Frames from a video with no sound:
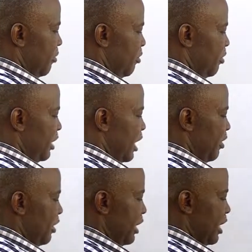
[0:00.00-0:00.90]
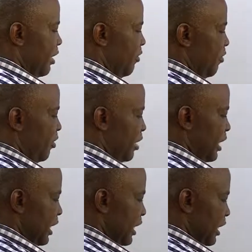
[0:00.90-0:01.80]
between hydrogen and
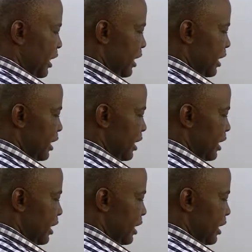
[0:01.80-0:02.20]
fluorine